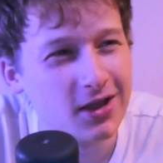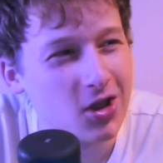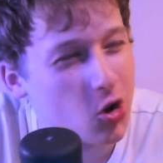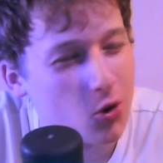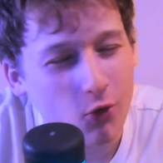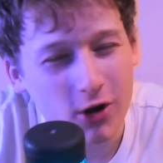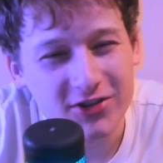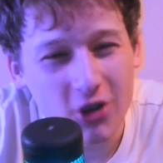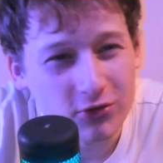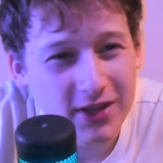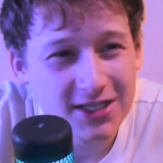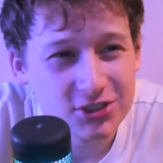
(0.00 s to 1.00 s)
why don't
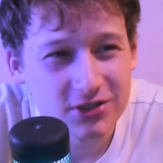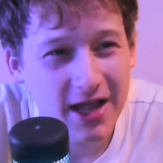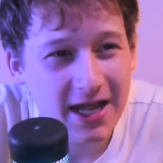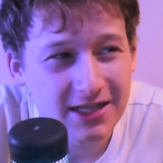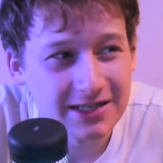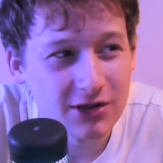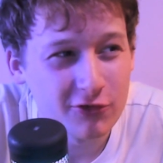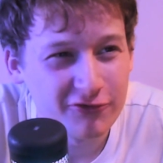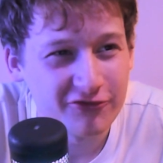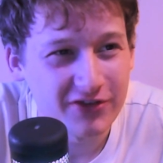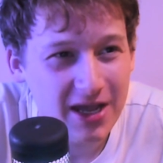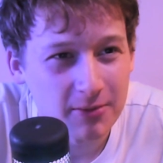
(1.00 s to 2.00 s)
they just add little
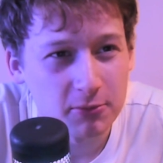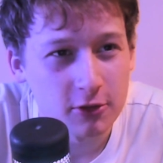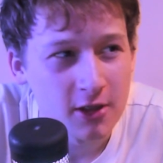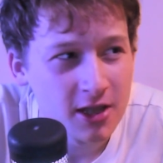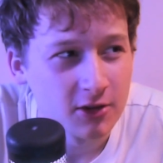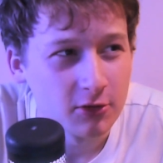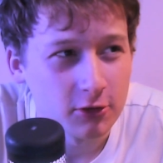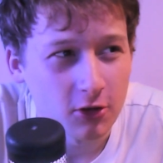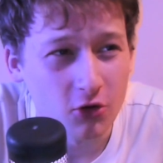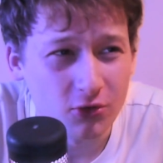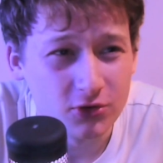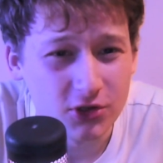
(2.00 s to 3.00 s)
flaps
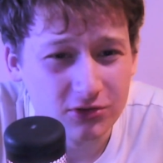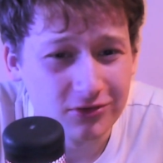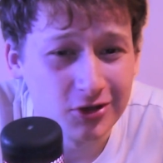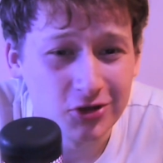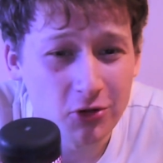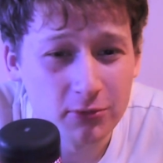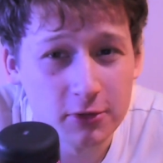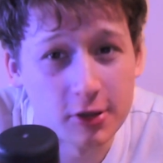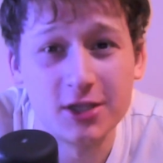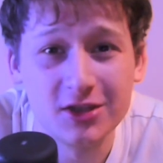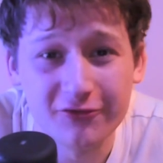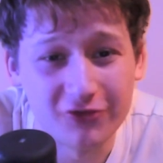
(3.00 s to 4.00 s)
so you don't see
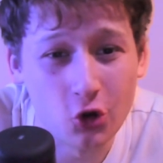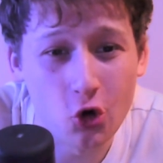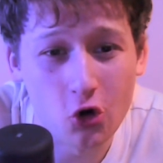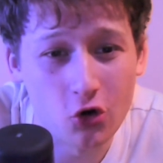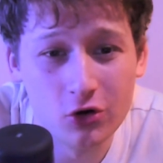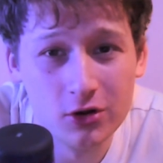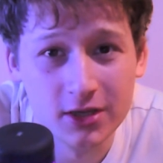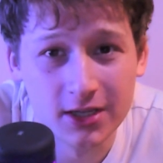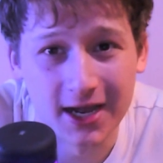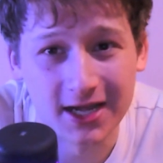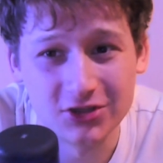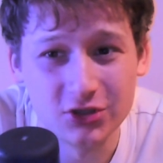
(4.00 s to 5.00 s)
your floor
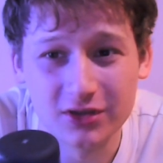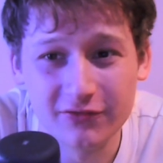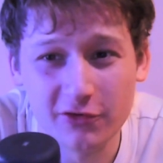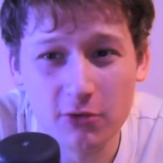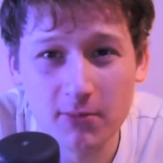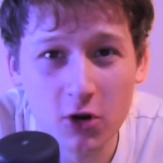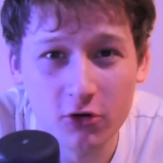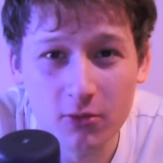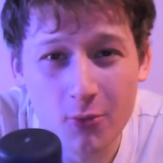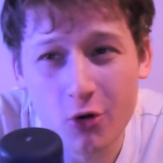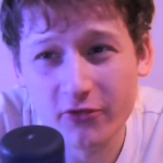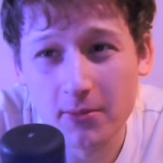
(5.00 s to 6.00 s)
and you can feel more
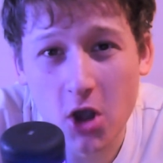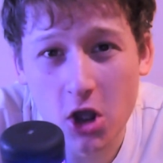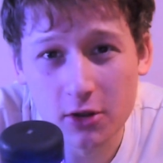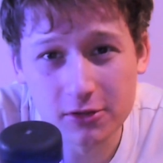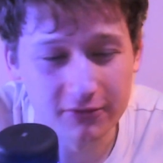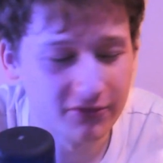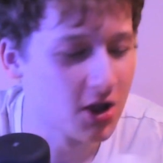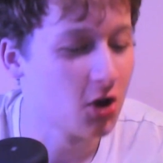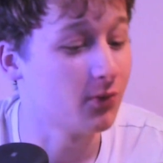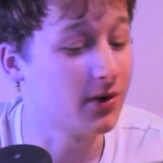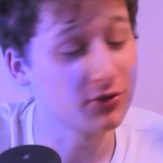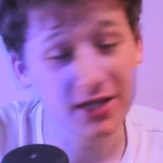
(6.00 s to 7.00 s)
immersive?
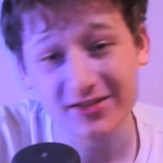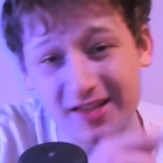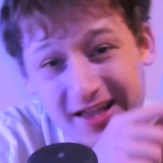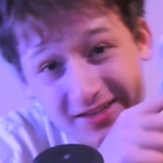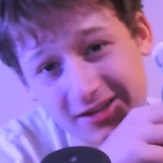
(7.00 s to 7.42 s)
Well, they did.